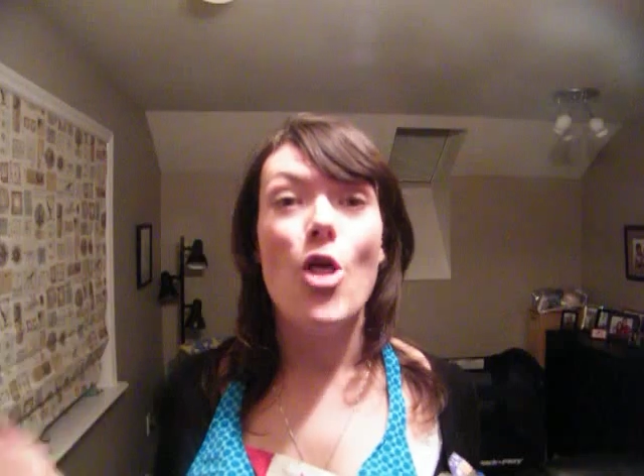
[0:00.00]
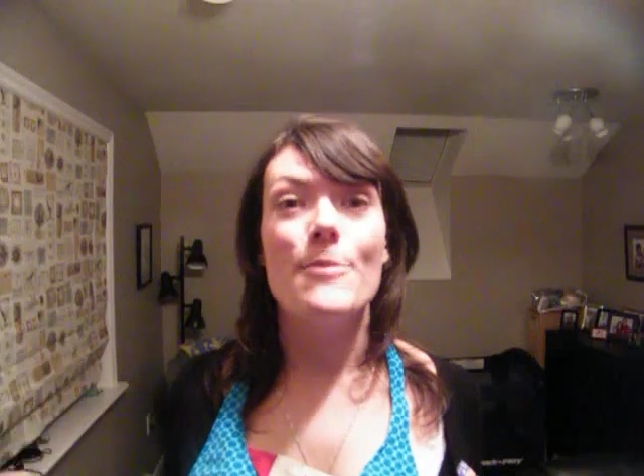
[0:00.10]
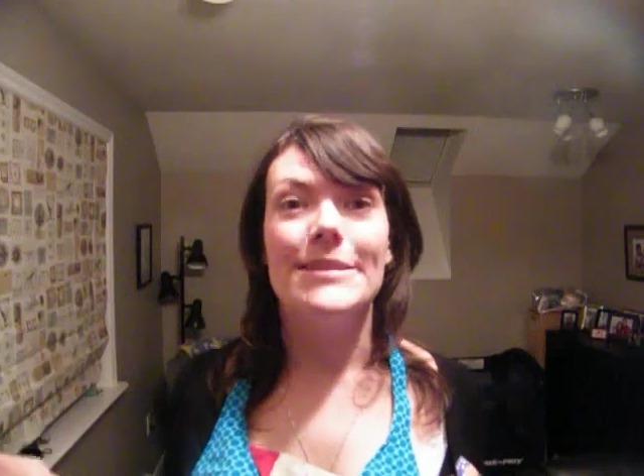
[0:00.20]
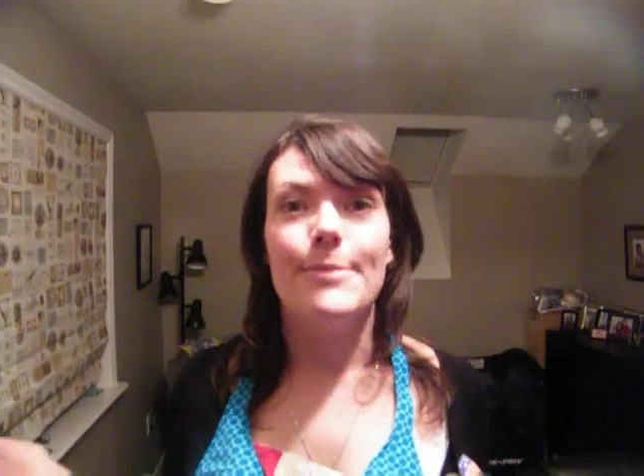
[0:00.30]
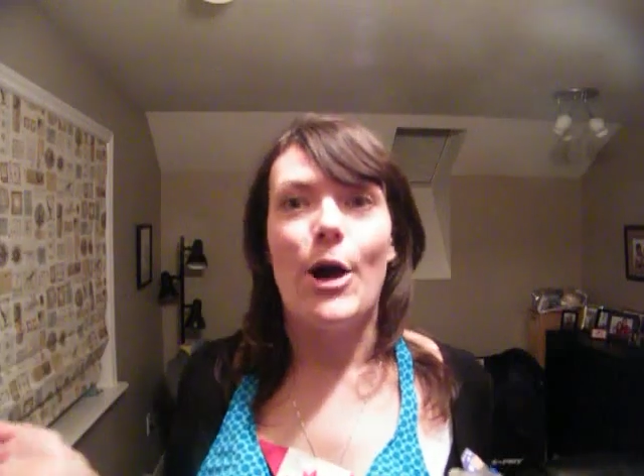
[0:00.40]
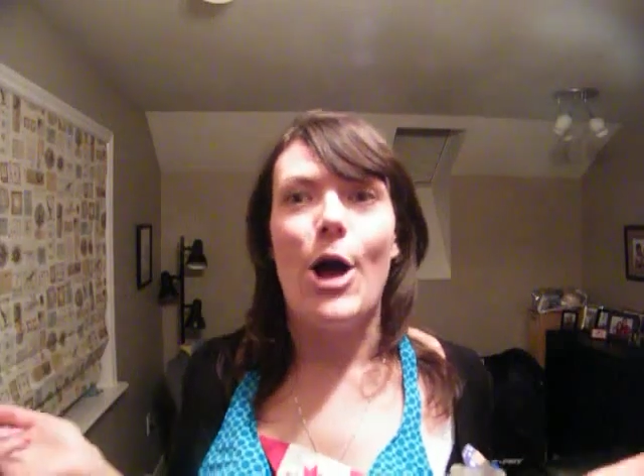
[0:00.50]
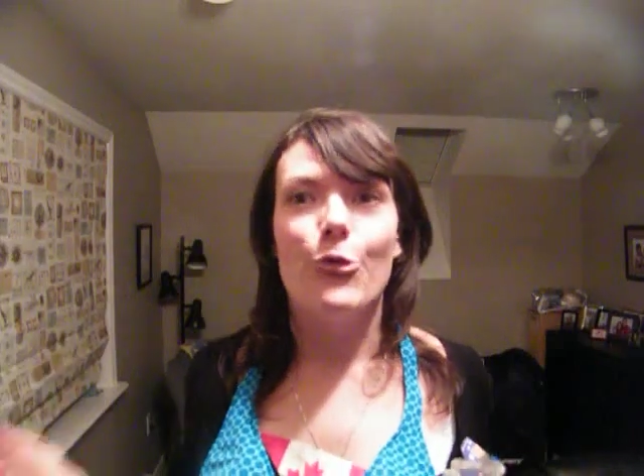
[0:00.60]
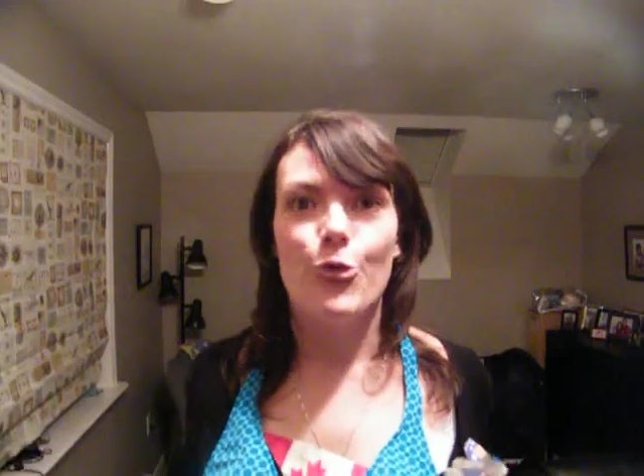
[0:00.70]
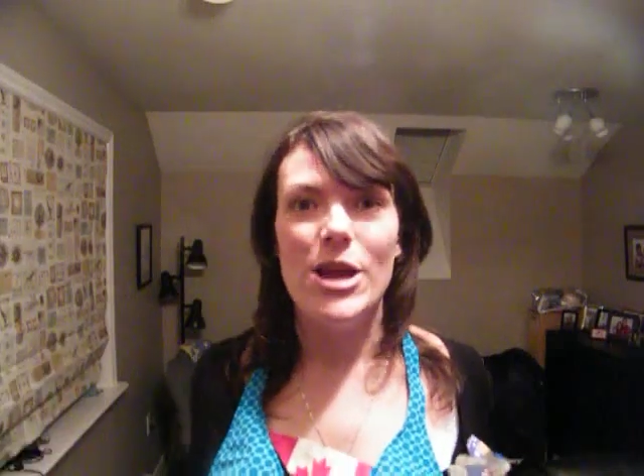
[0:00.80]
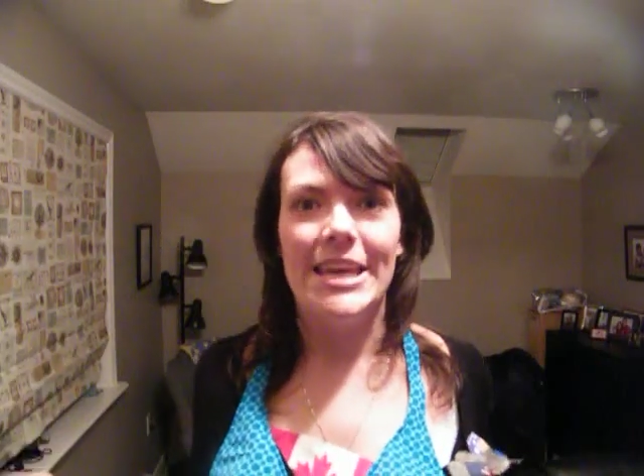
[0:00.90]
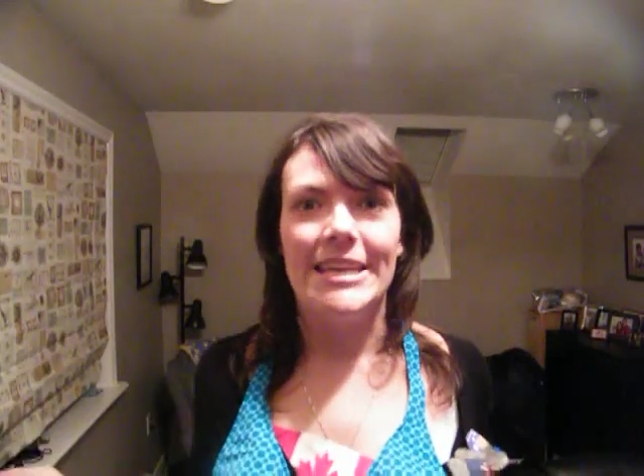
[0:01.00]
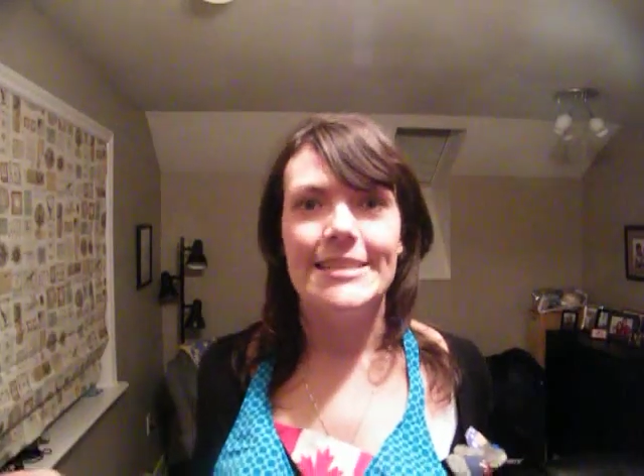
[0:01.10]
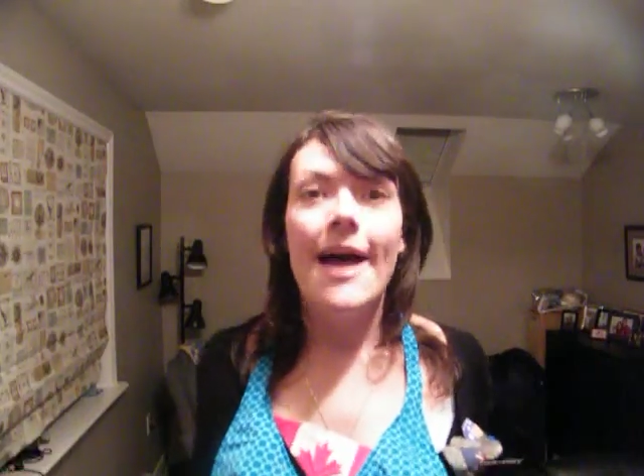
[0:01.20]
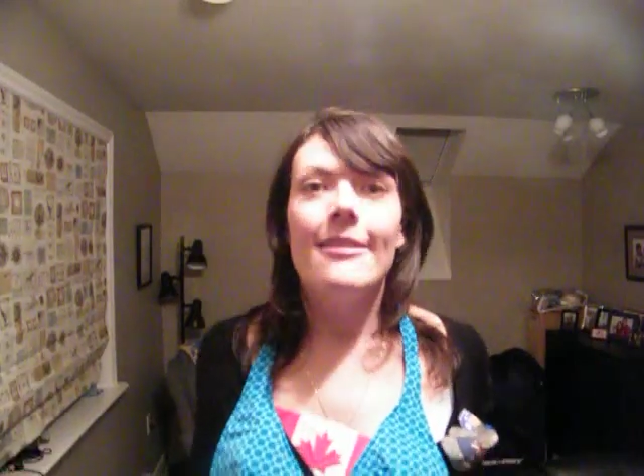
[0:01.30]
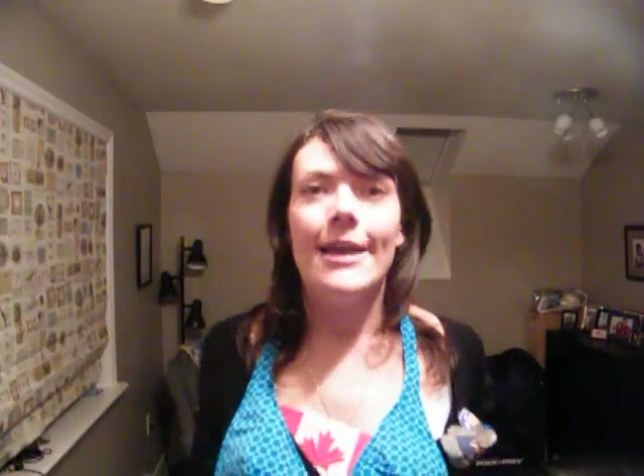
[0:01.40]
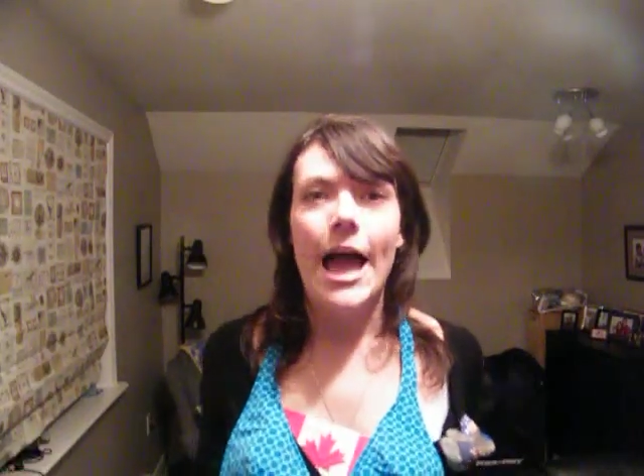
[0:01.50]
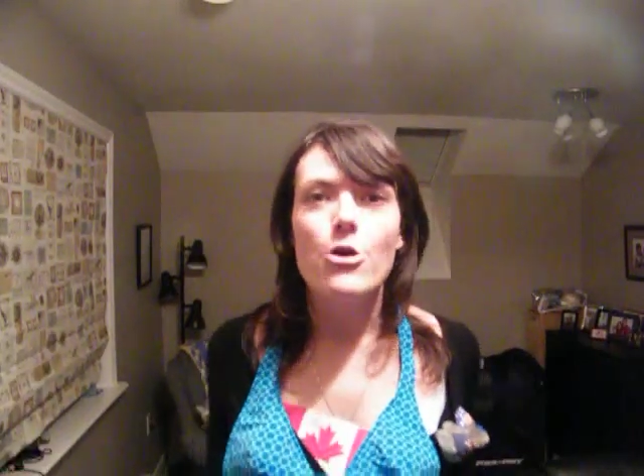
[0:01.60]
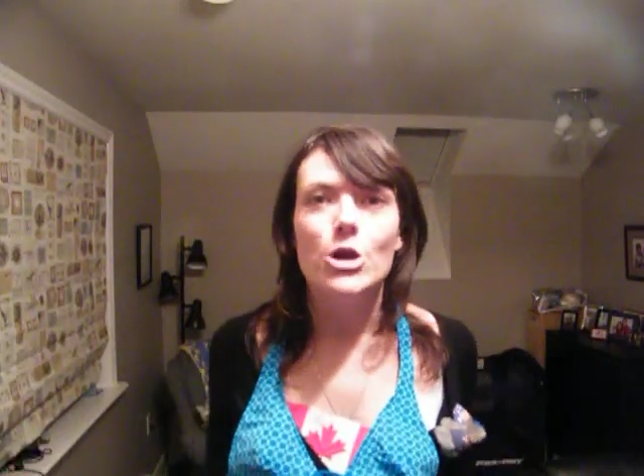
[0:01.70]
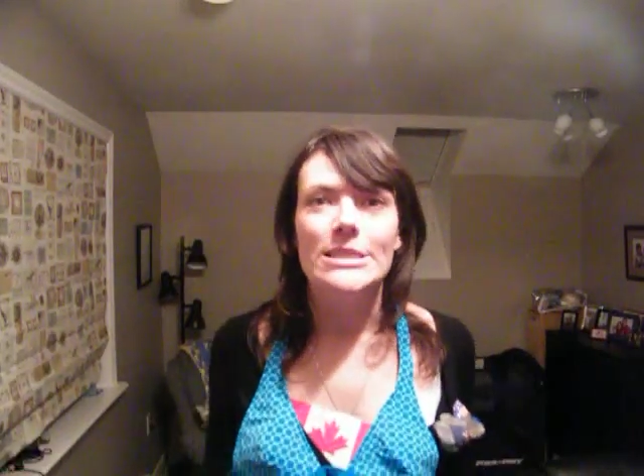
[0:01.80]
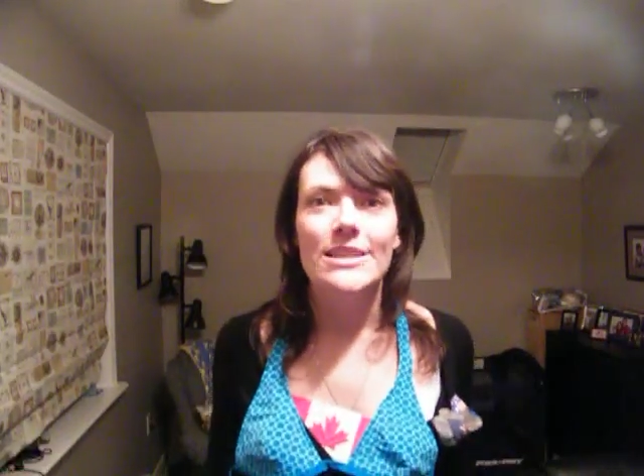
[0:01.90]
all their mates about how great it is, like
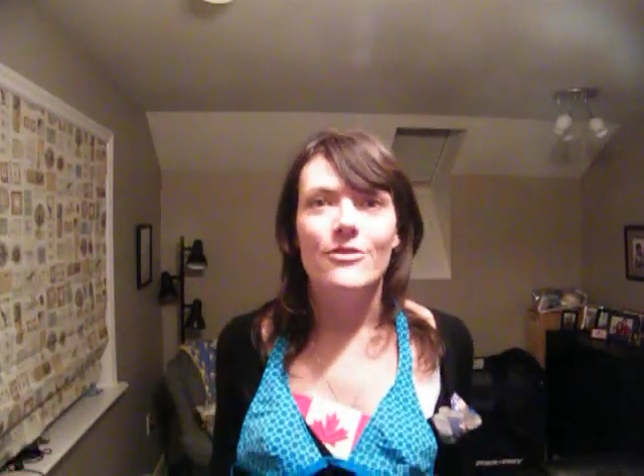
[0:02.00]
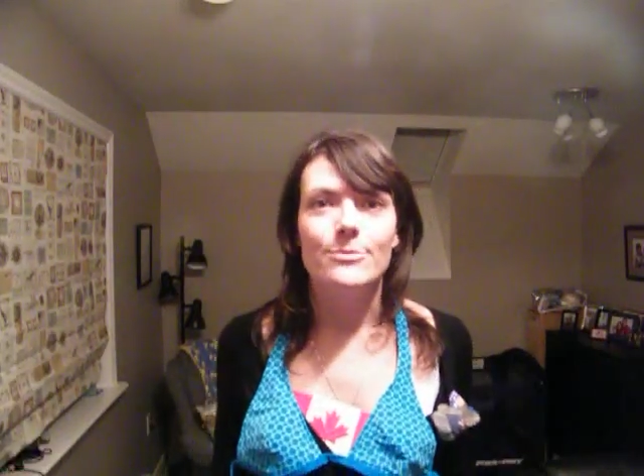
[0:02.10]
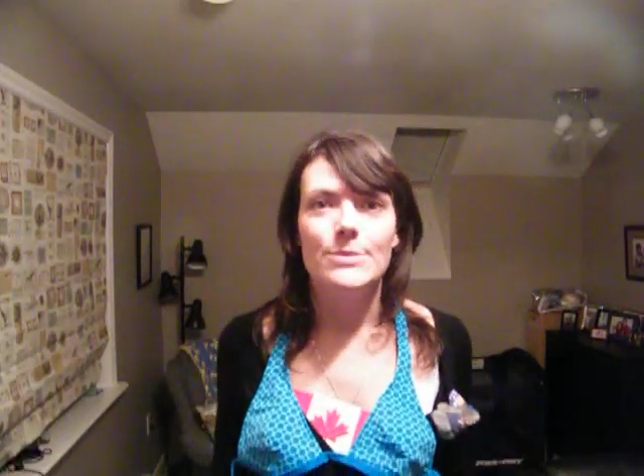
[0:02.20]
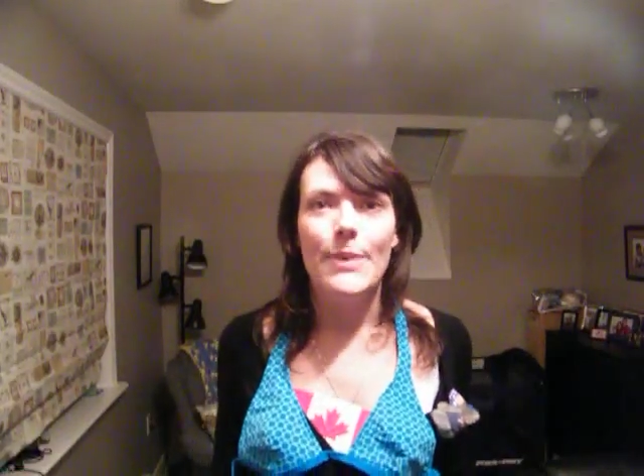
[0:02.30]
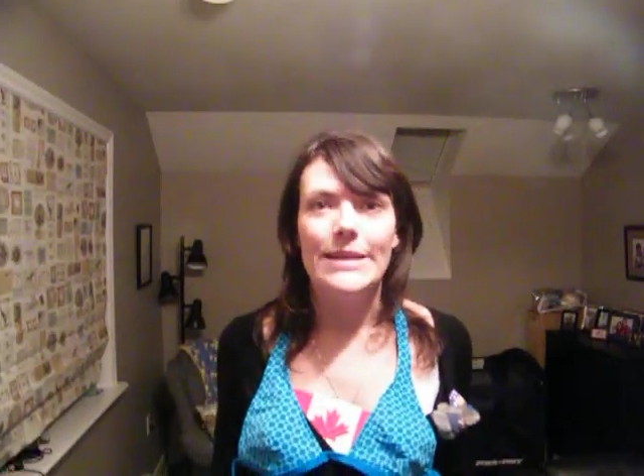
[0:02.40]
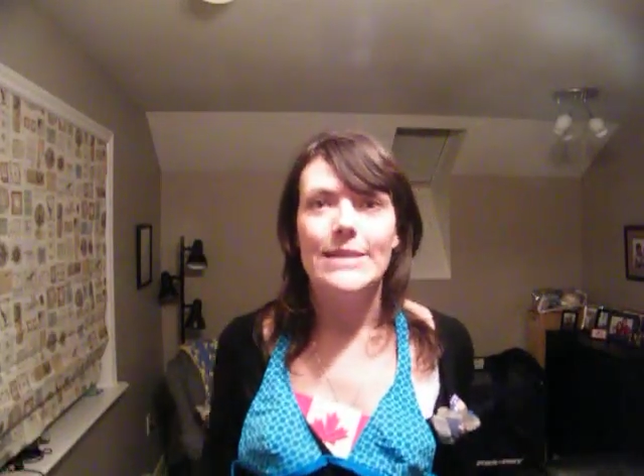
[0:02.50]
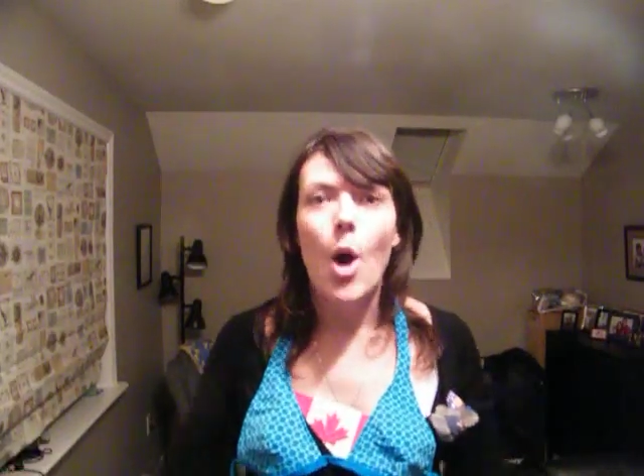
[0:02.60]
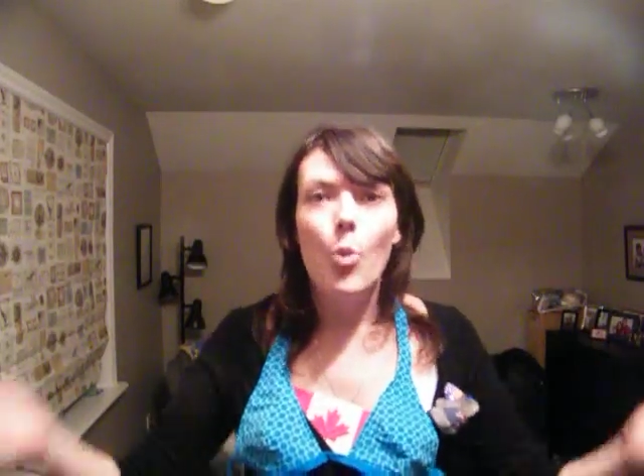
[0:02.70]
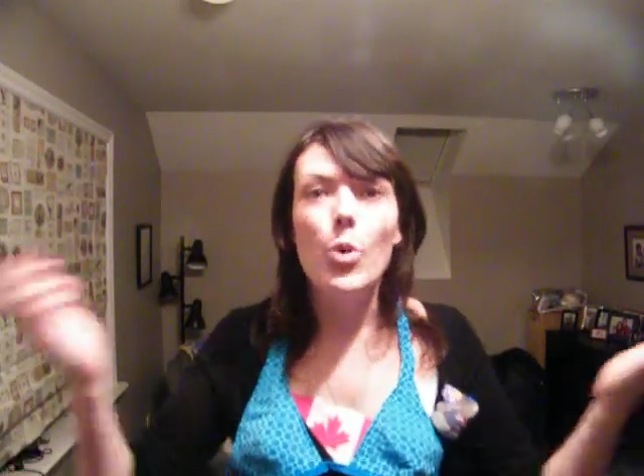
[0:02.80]
how you can see it from space,